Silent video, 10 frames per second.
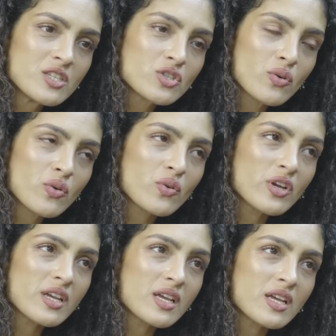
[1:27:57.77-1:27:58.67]

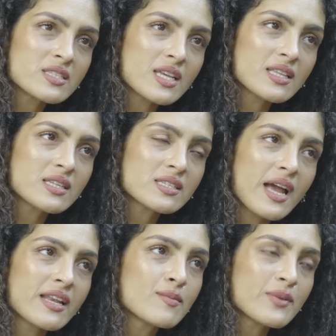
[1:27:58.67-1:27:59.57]
So it's they'll say,
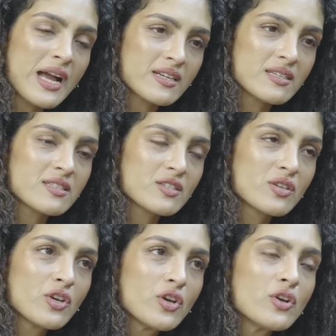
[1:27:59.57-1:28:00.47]
I didn't practice.
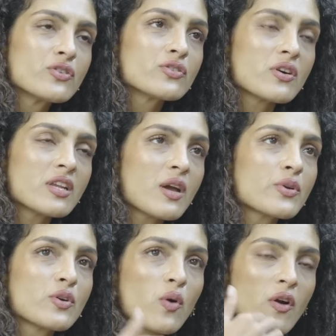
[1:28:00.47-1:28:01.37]
So earlier I
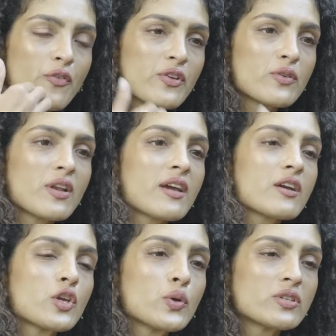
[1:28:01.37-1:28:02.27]
would go off into a
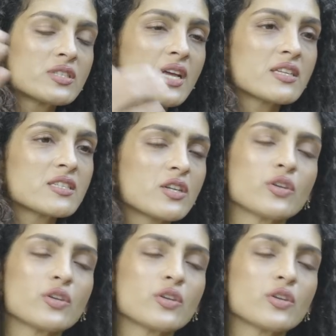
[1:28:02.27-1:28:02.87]
huge tangent.